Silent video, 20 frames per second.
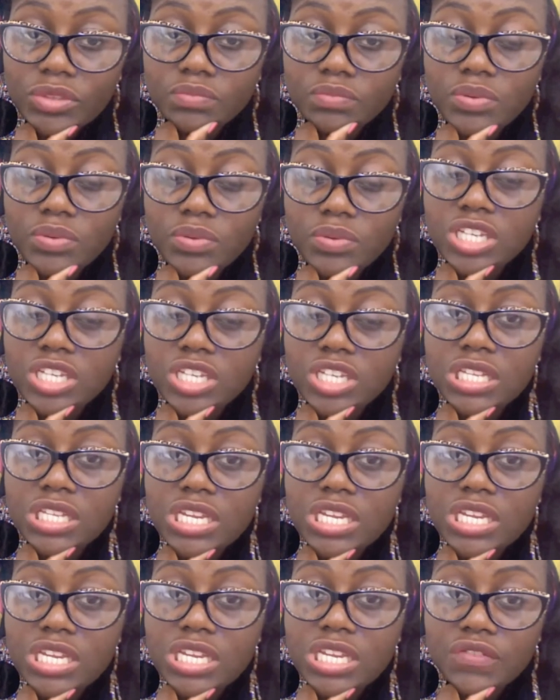
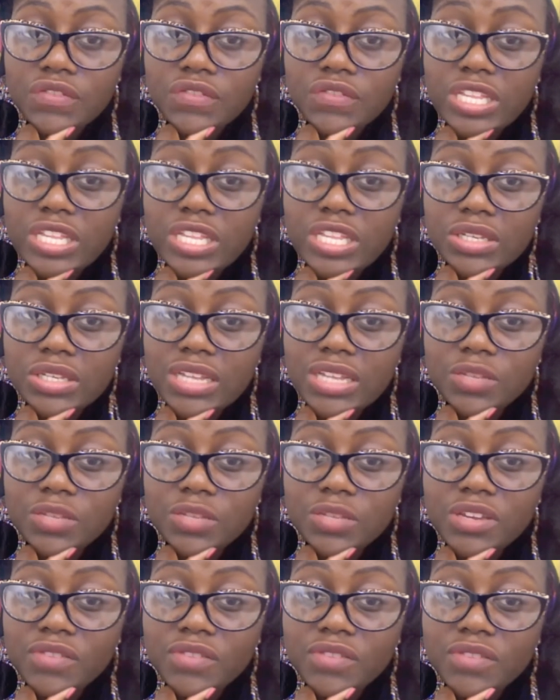Personally, I don't think that's going to
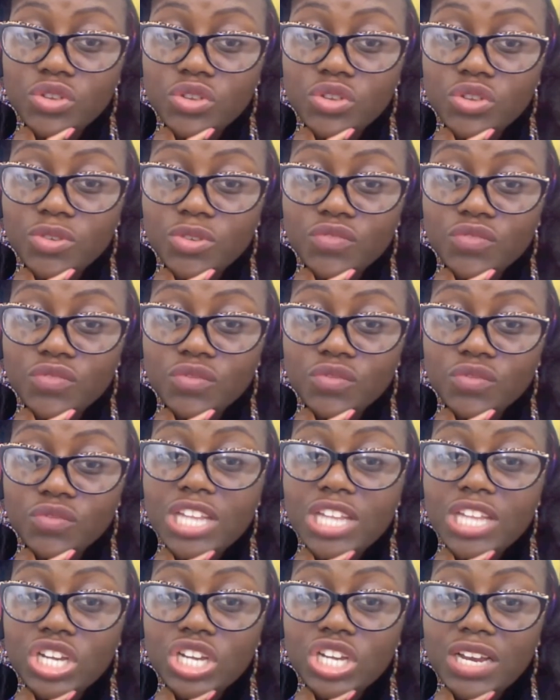be a very good option for my
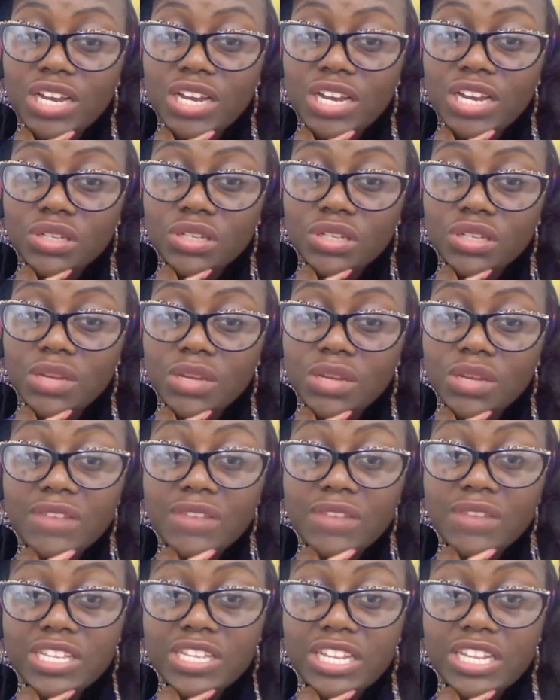child. I
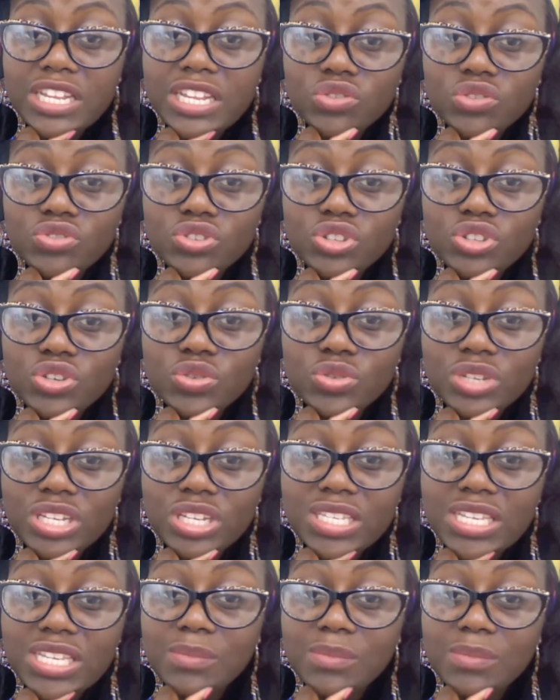think that children do
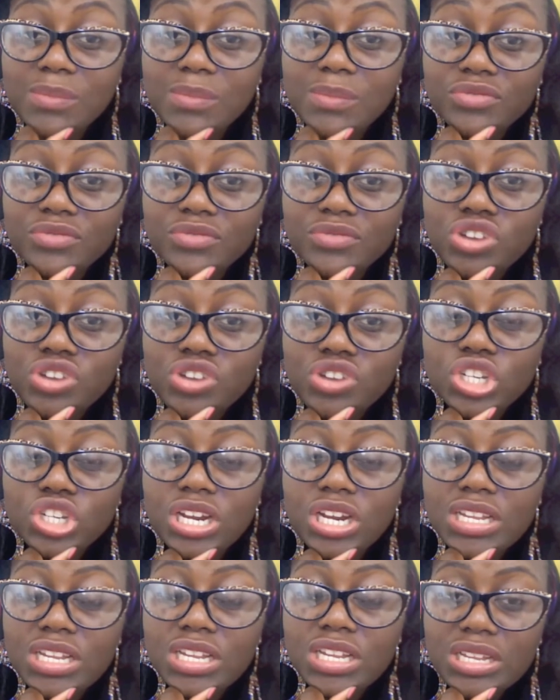need some level of structure.